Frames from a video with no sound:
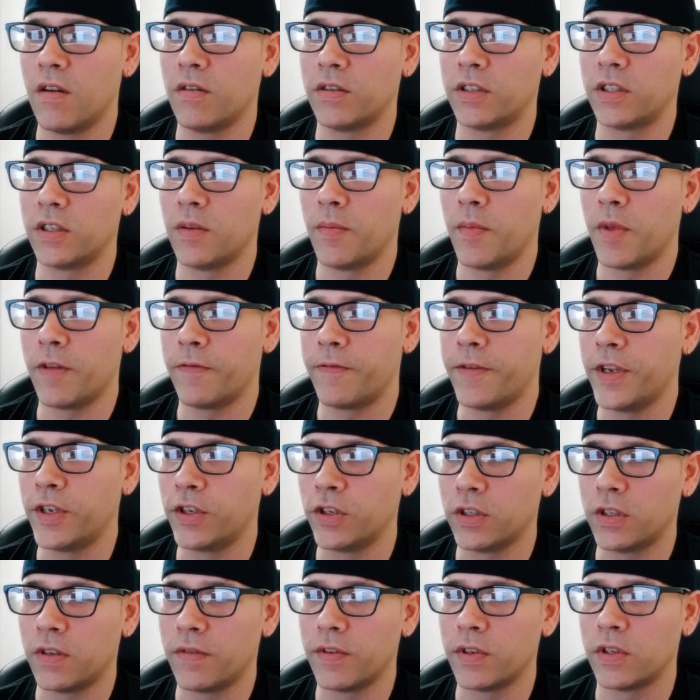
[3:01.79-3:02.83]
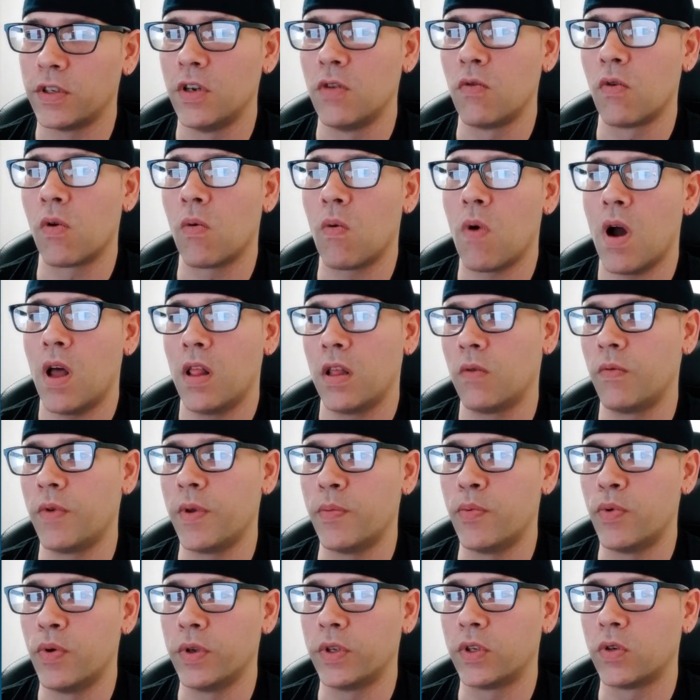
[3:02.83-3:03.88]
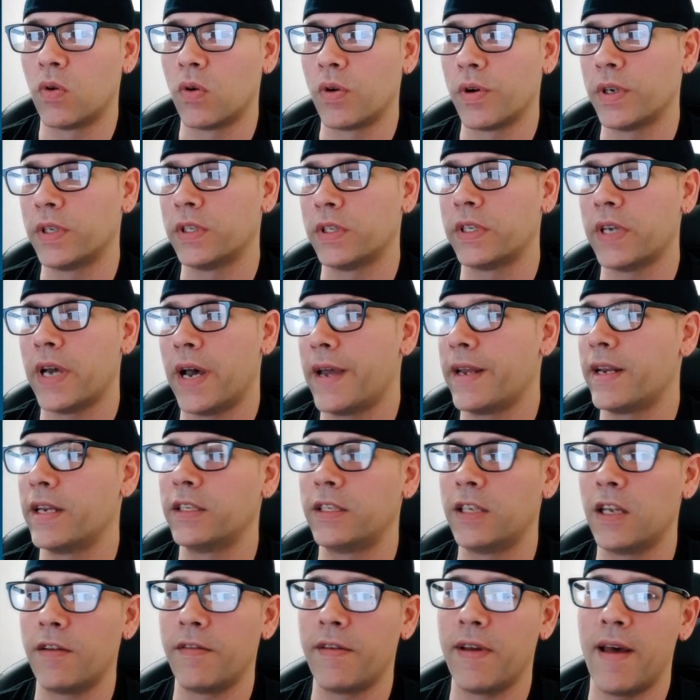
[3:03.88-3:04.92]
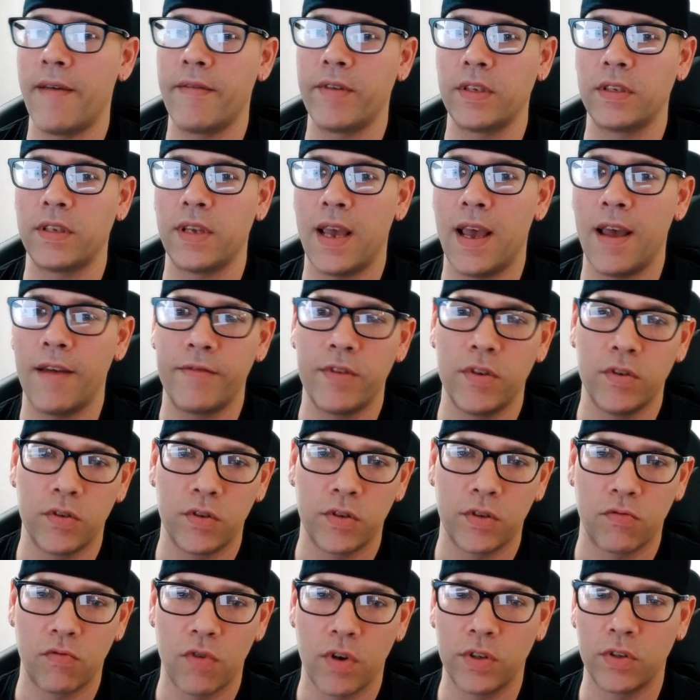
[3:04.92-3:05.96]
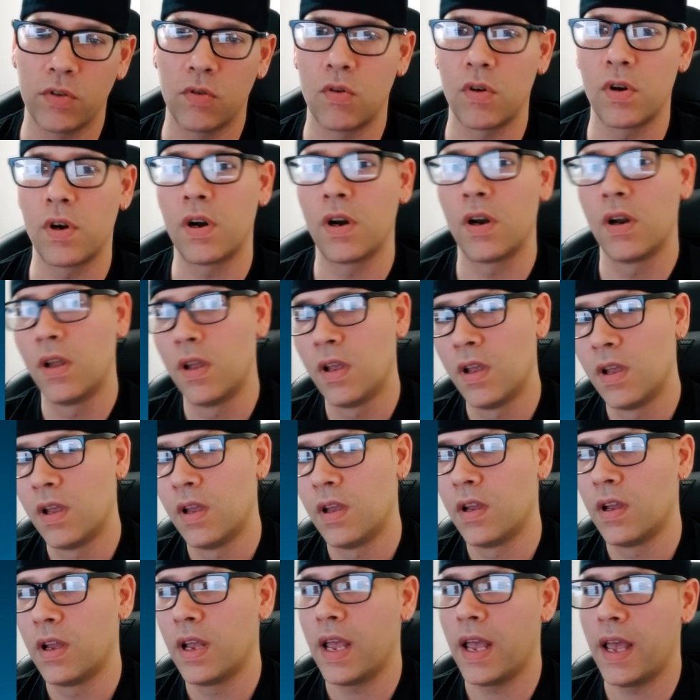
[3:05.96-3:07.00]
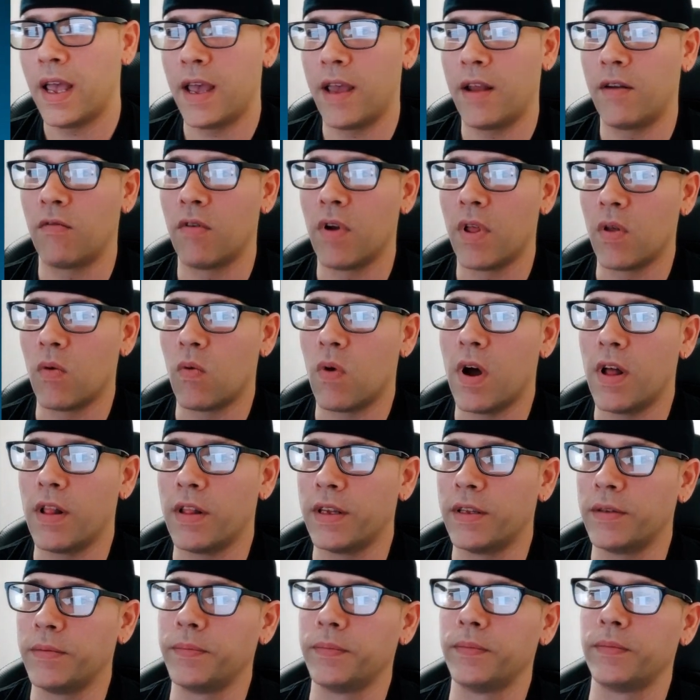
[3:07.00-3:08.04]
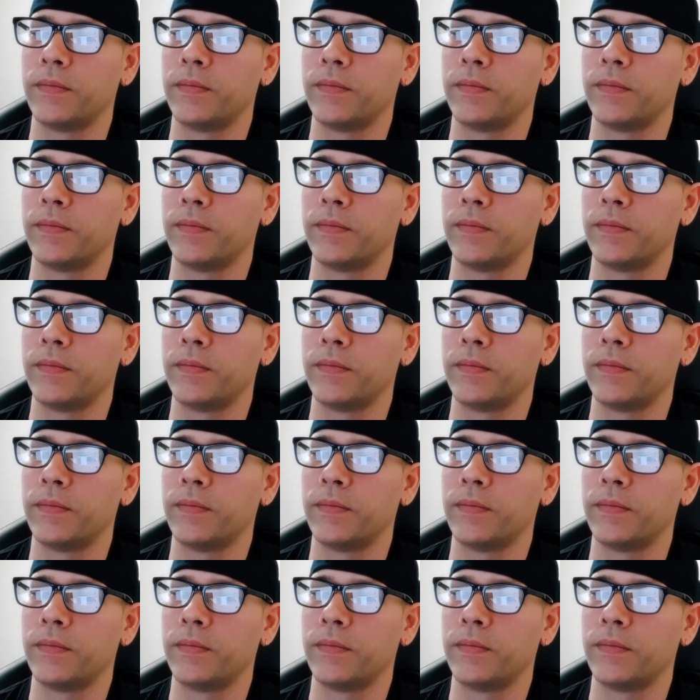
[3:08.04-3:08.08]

some of the features of this newer wallet we put Tor inside instead of having to have users run Tor and run the wallet.